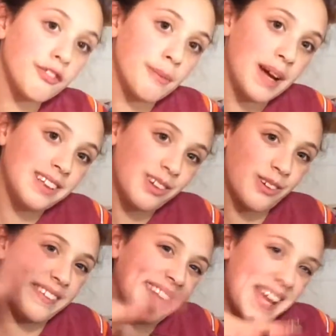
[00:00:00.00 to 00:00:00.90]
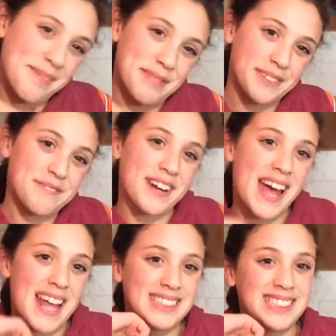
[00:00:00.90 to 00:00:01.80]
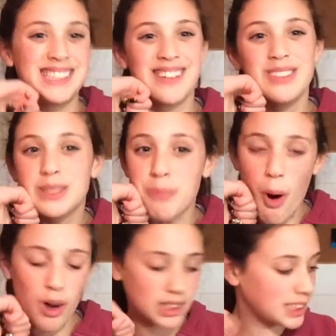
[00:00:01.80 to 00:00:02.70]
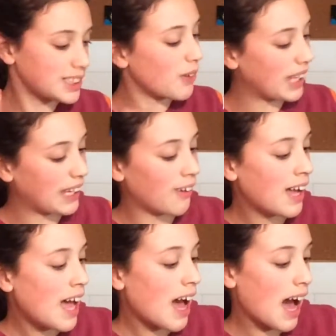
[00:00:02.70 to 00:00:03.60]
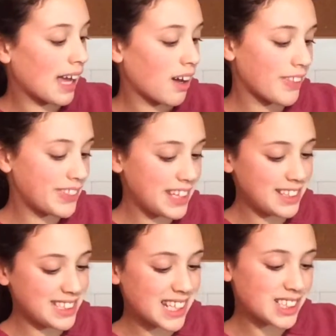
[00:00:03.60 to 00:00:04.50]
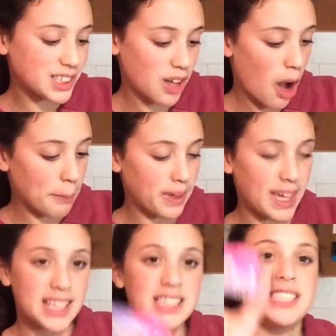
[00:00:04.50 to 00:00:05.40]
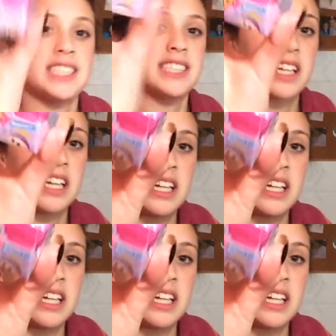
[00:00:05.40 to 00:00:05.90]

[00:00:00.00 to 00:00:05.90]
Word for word: for my little neighbor friend. She's so small and she's so cute. I got these Shopkins.